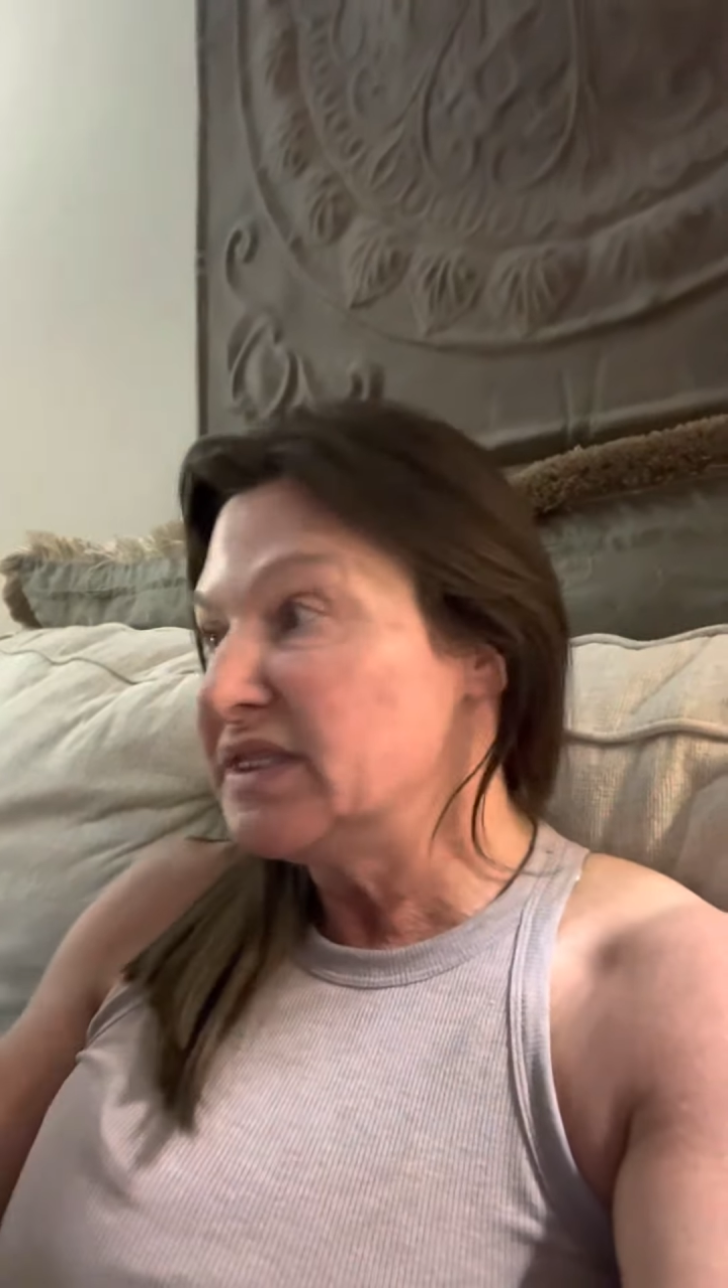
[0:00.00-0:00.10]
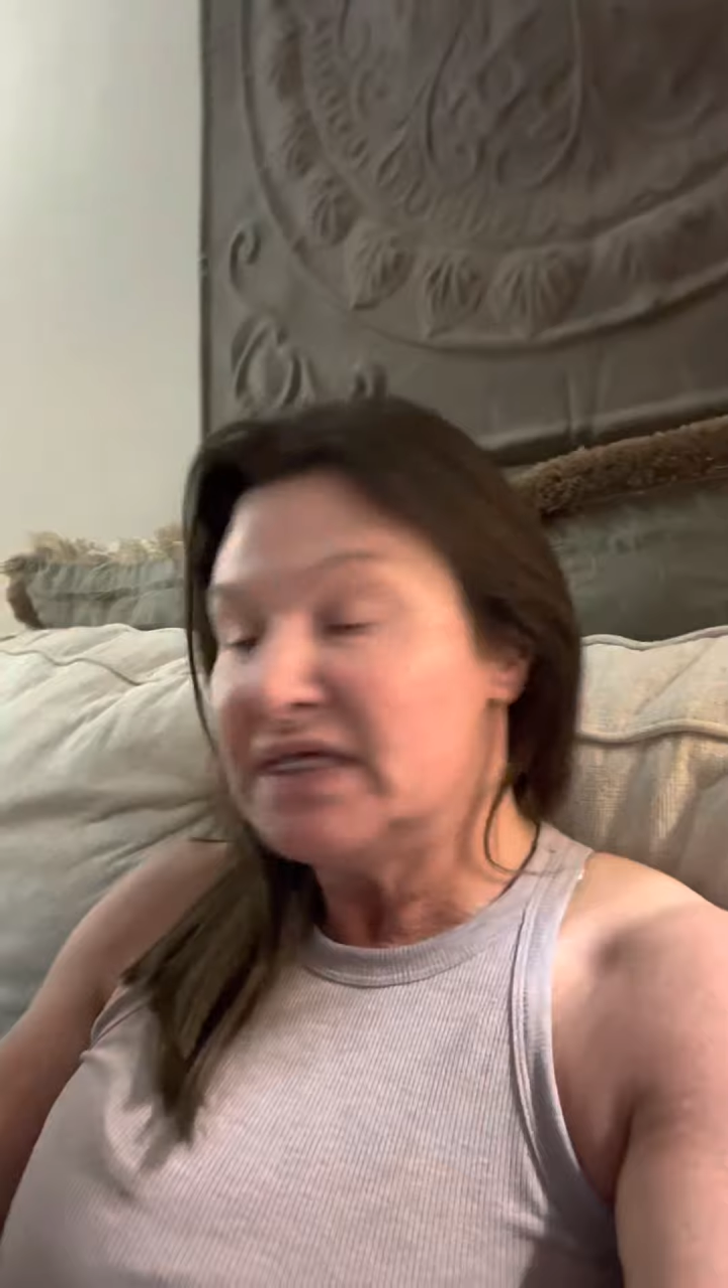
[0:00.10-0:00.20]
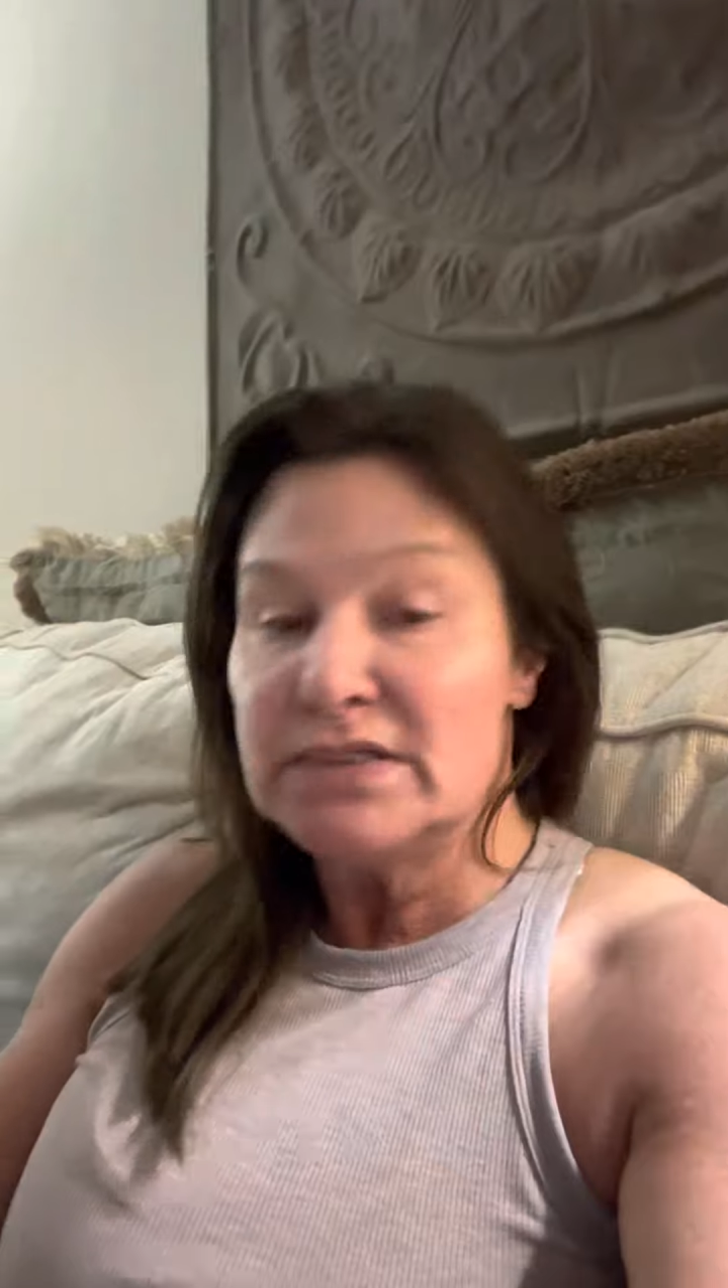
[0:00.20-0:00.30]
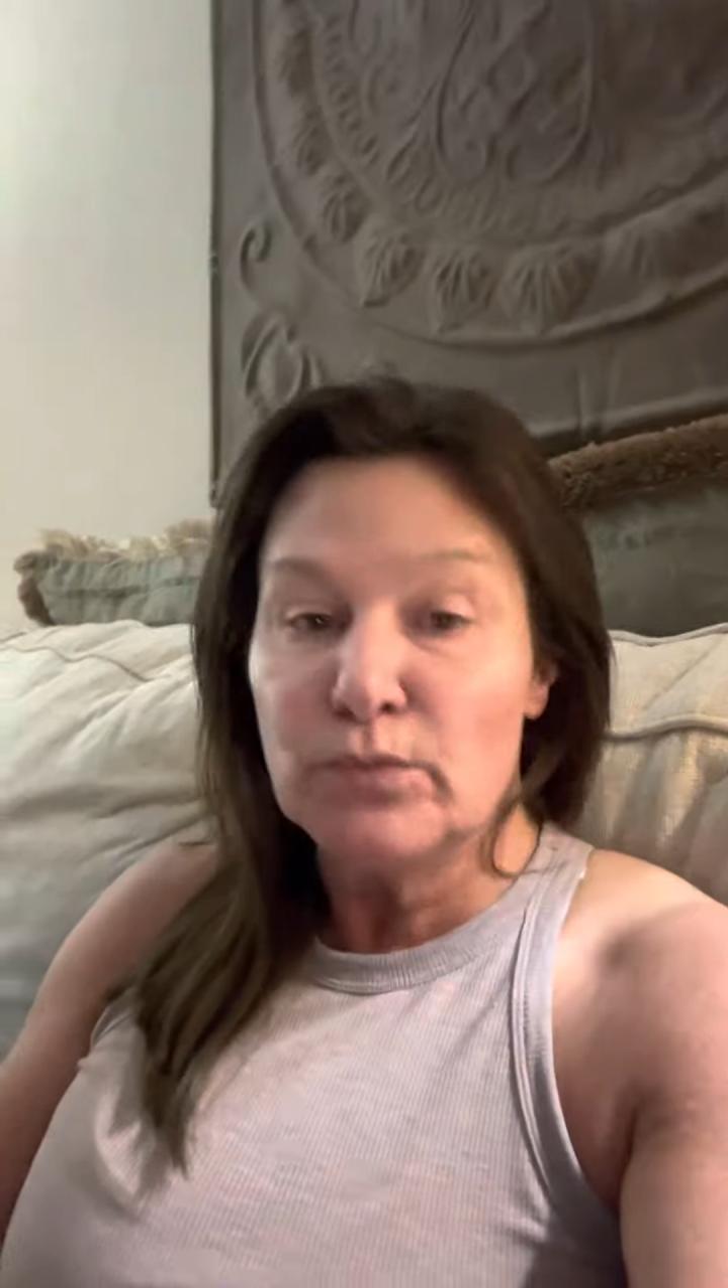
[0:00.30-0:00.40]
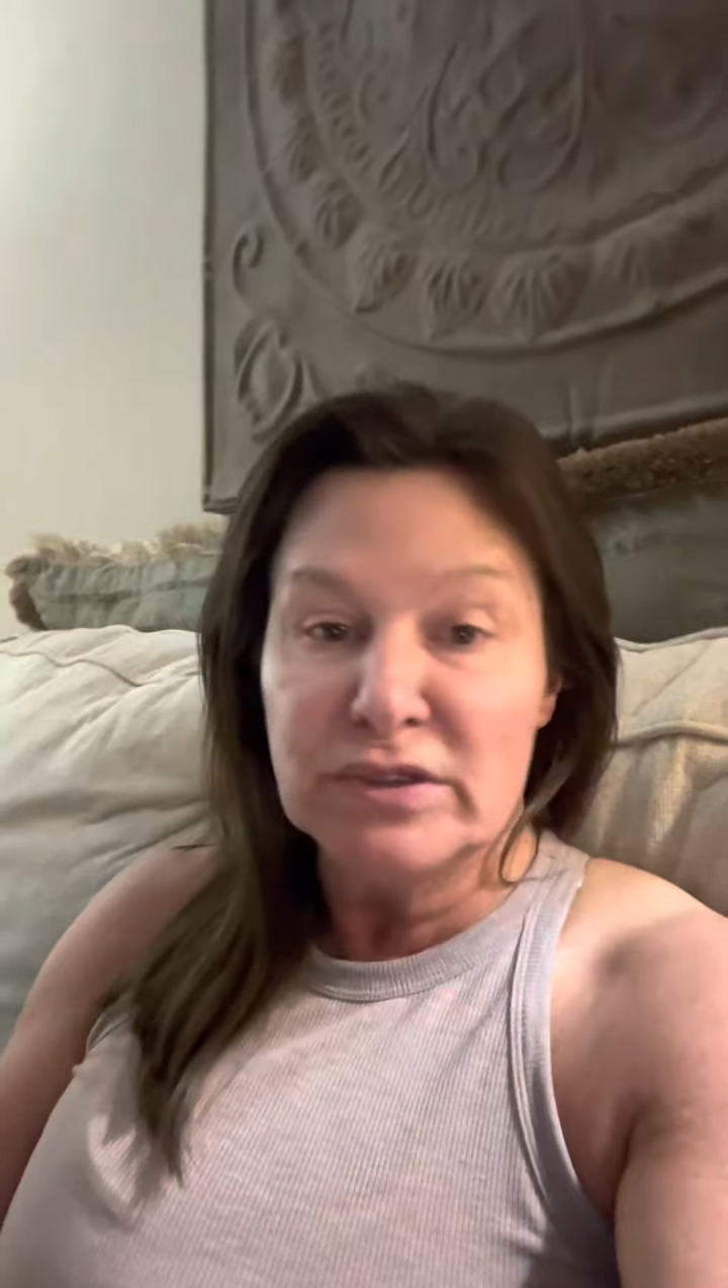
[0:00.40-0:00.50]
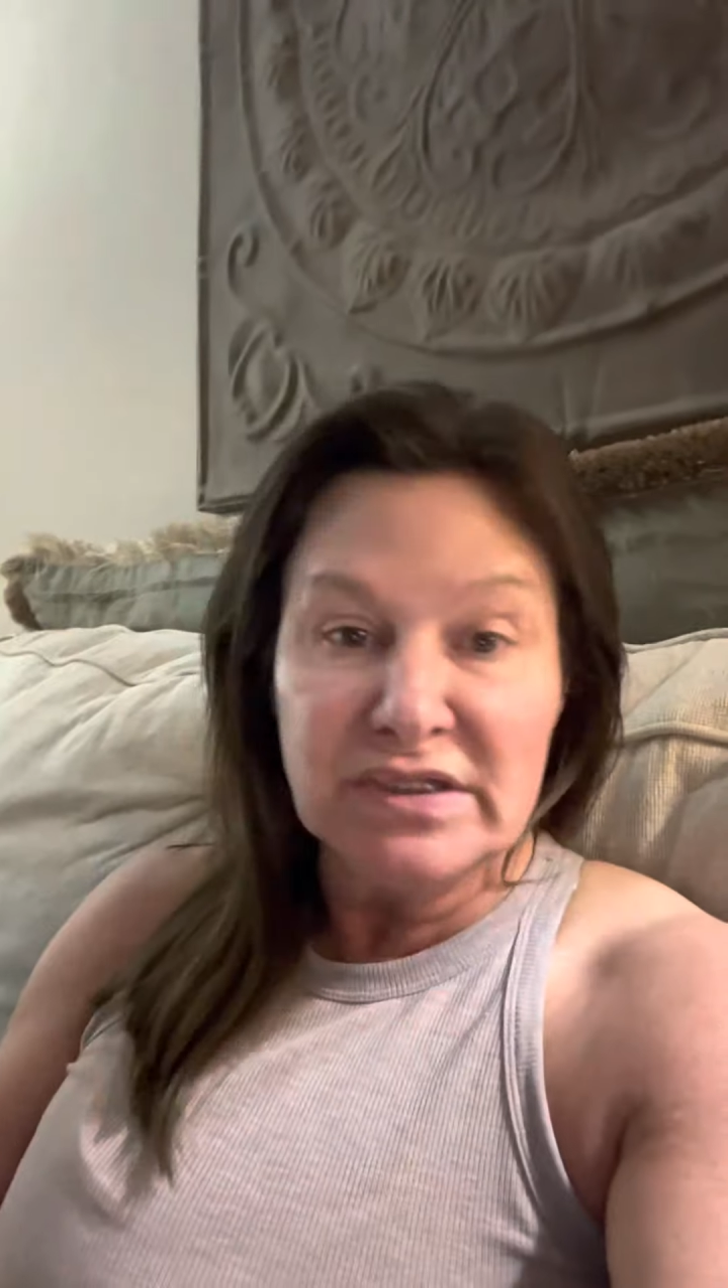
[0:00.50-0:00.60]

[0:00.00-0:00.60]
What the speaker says: these words a